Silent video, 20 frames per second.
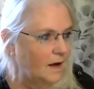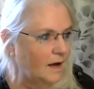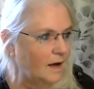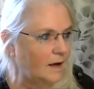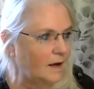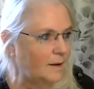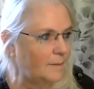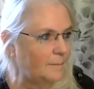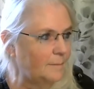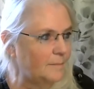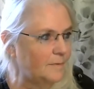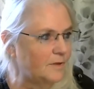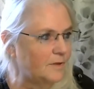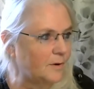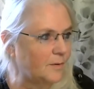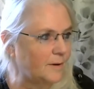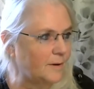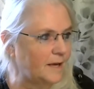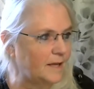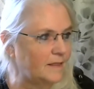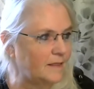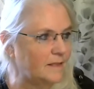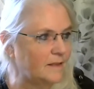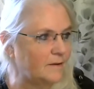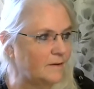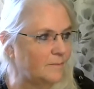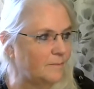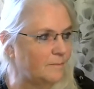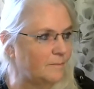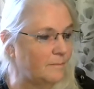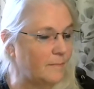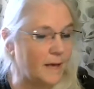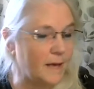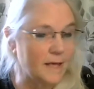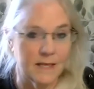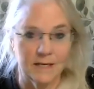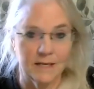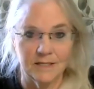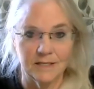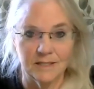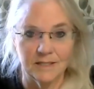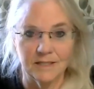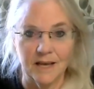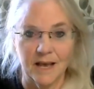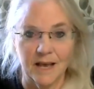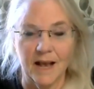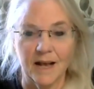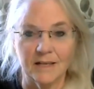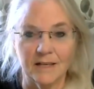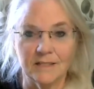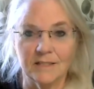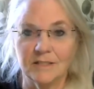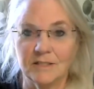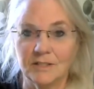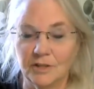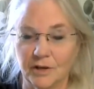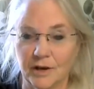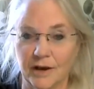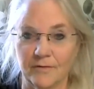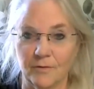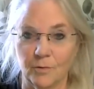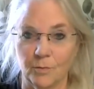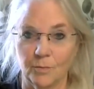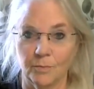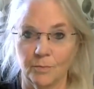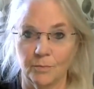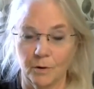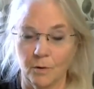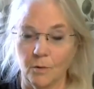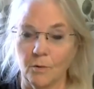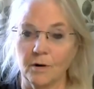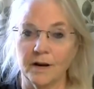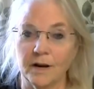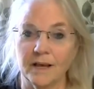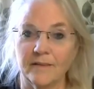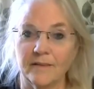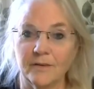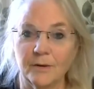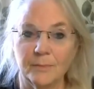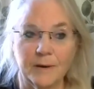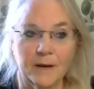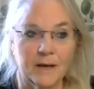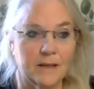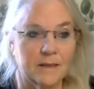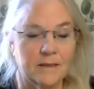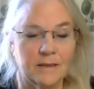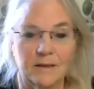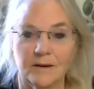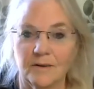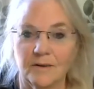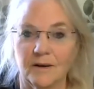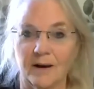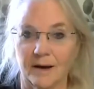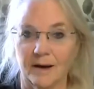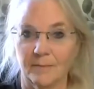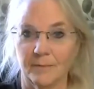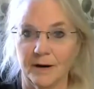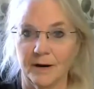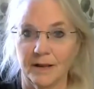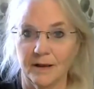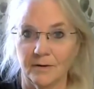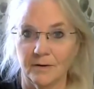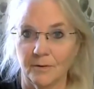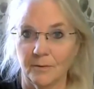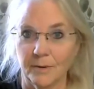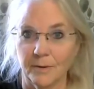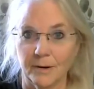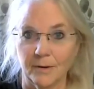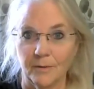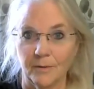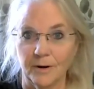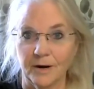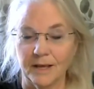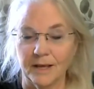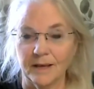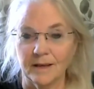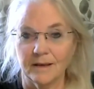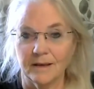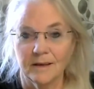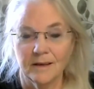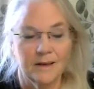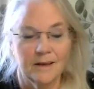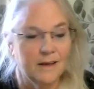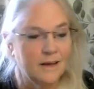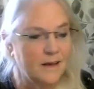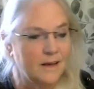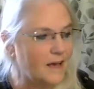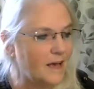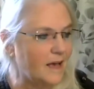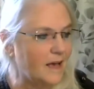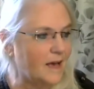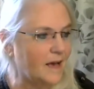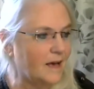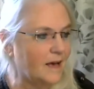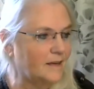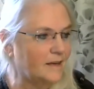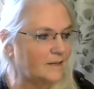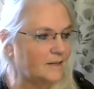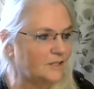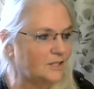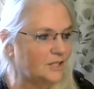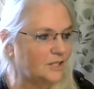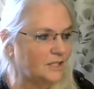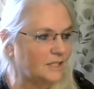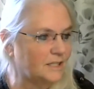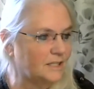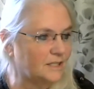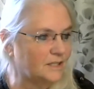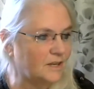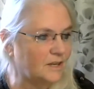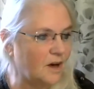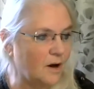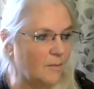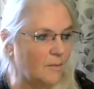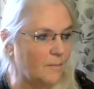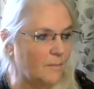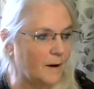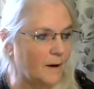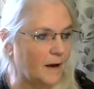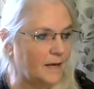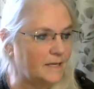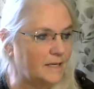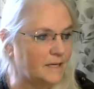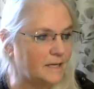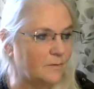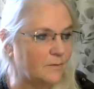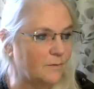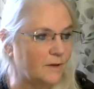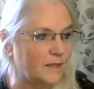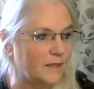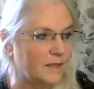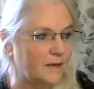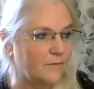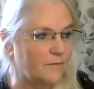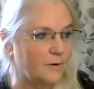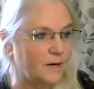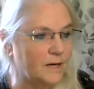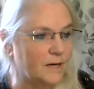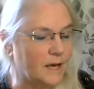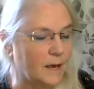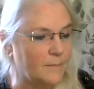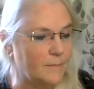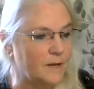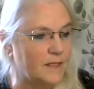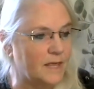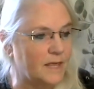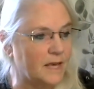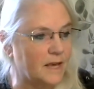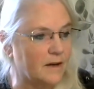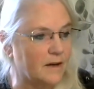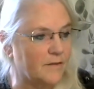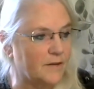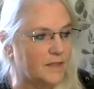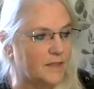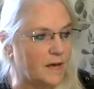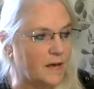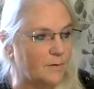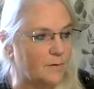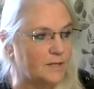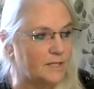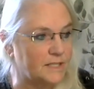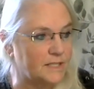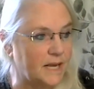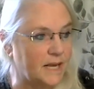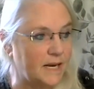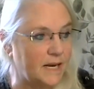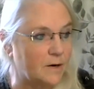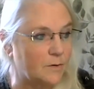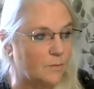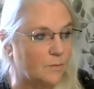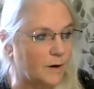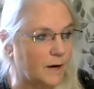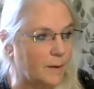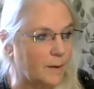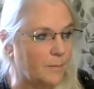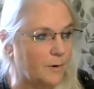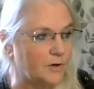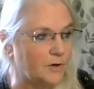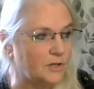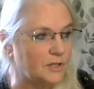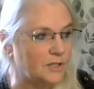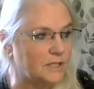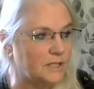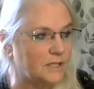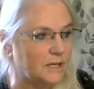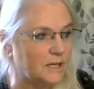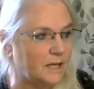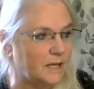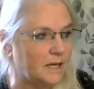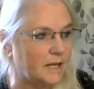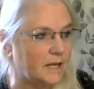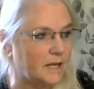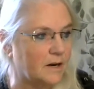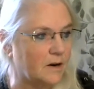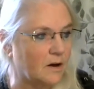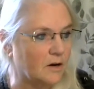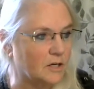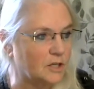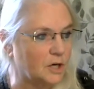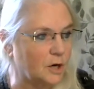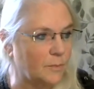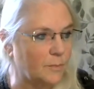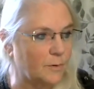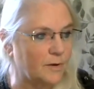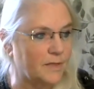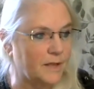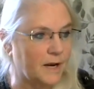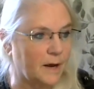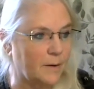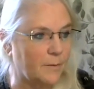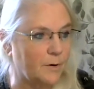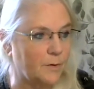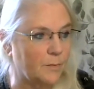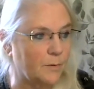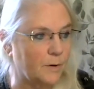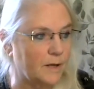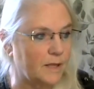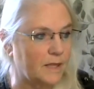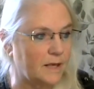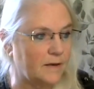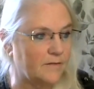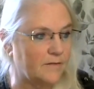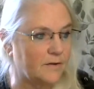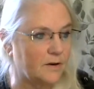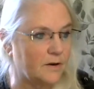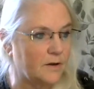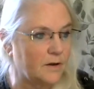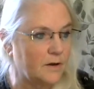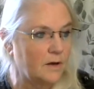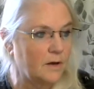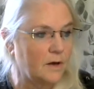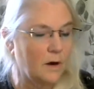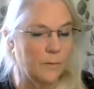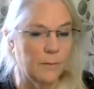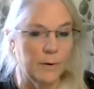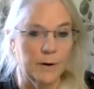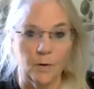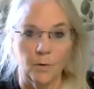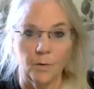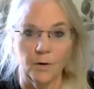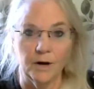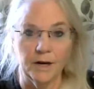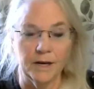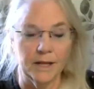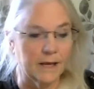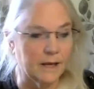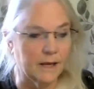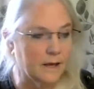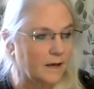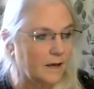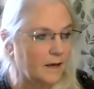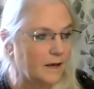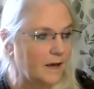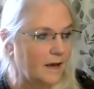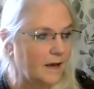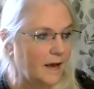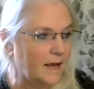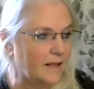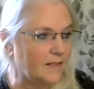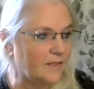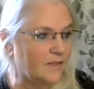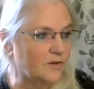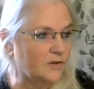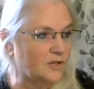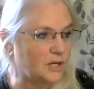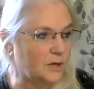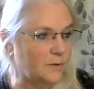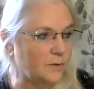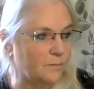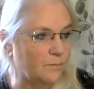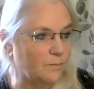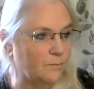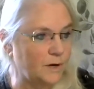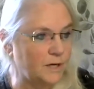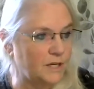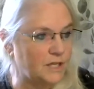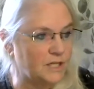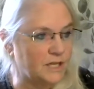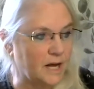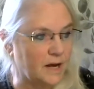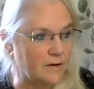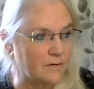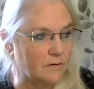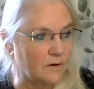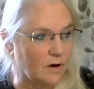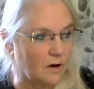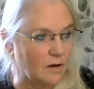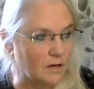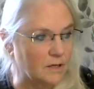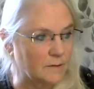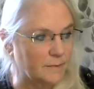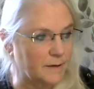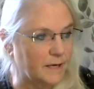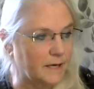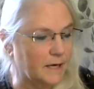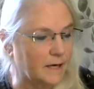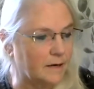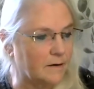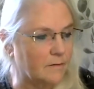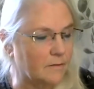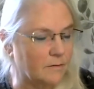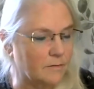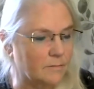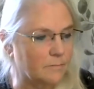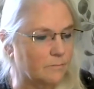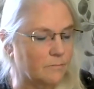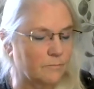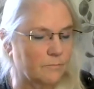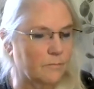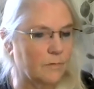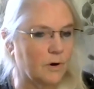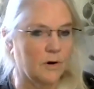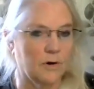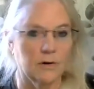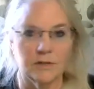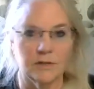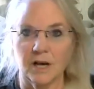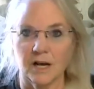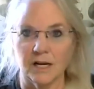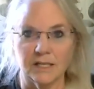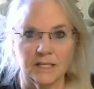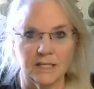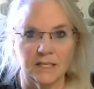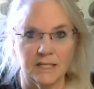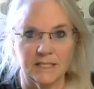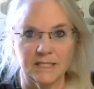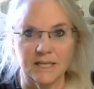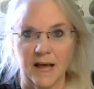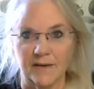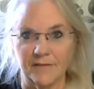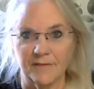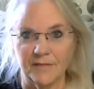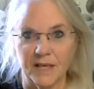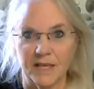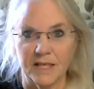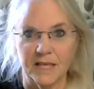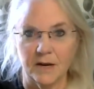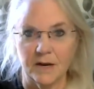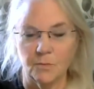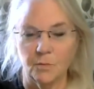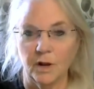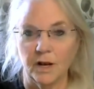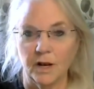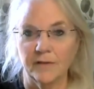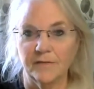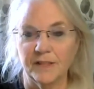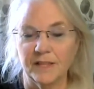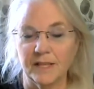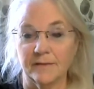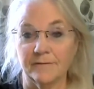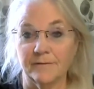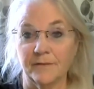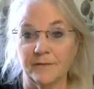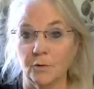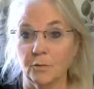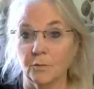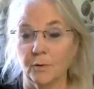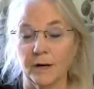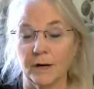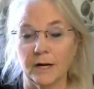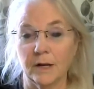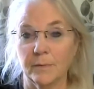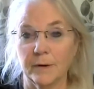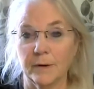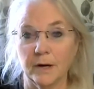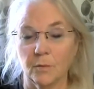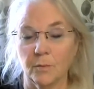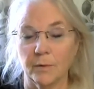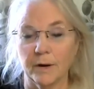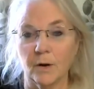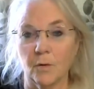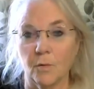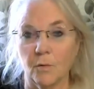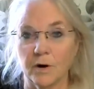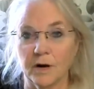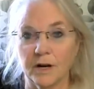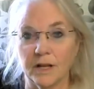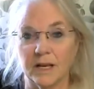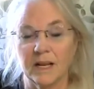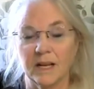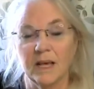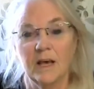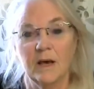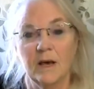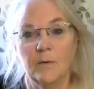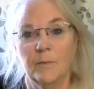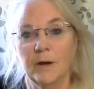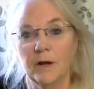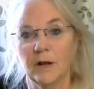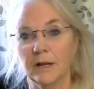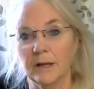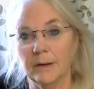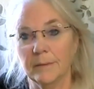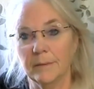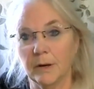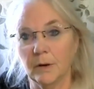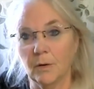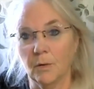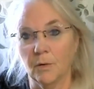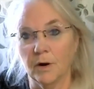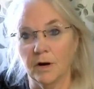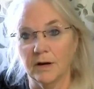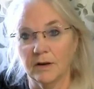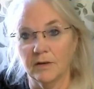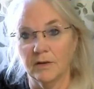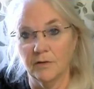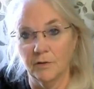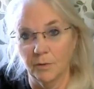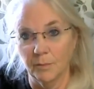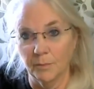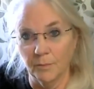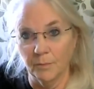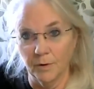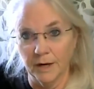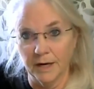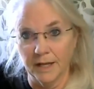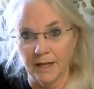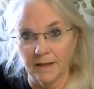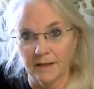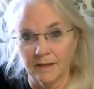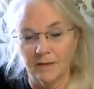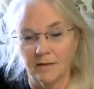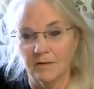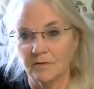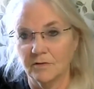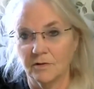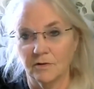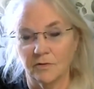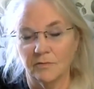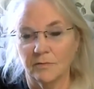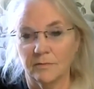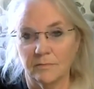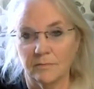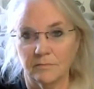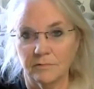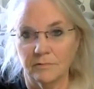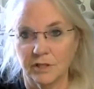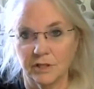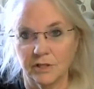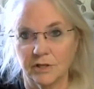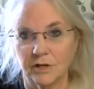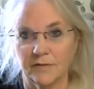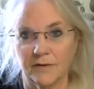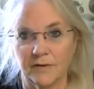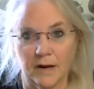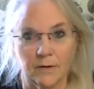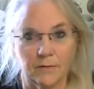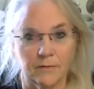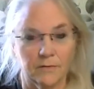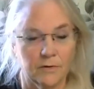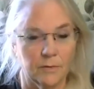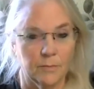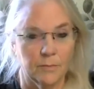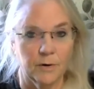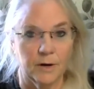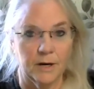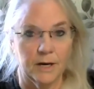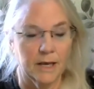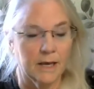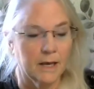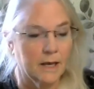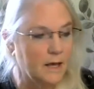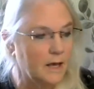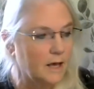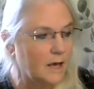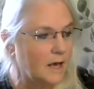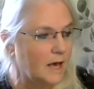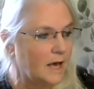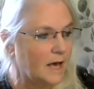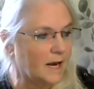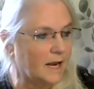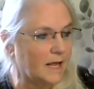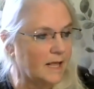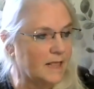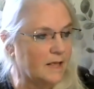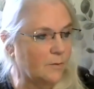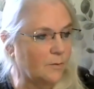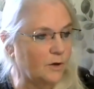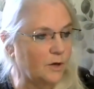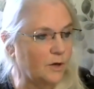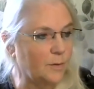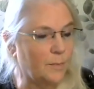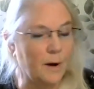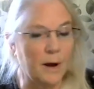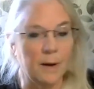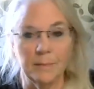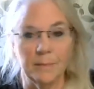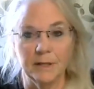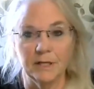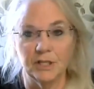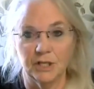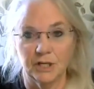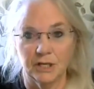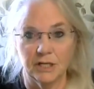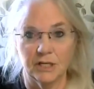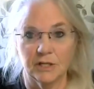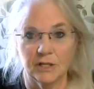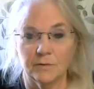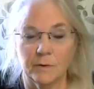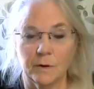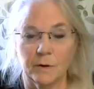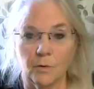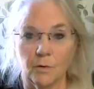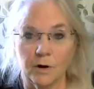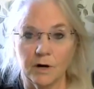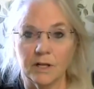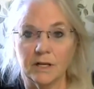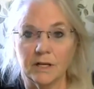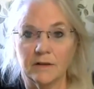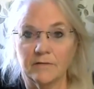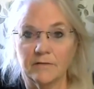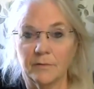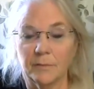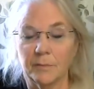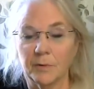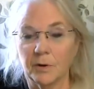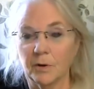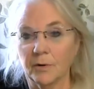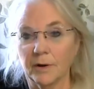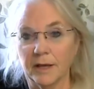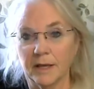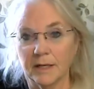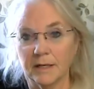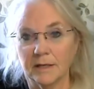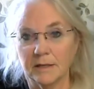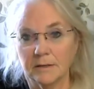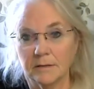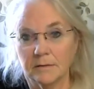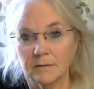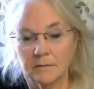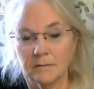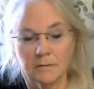Um, so in the messages, I asked, do you have a recording of it? Because, you know, I want to hear a recording. And she says, no, I didn't receive one. Come to think of it, that was stated when I purchased it in October that I would receive an, a recording. And so she reached out, called them again or or talked to the staff and they said, well, if it's a phone reading, we don't record it. We only record Zoom readings. So she should have had a Zoom reading. And I said, Well, you probably should have just recorded it from your end.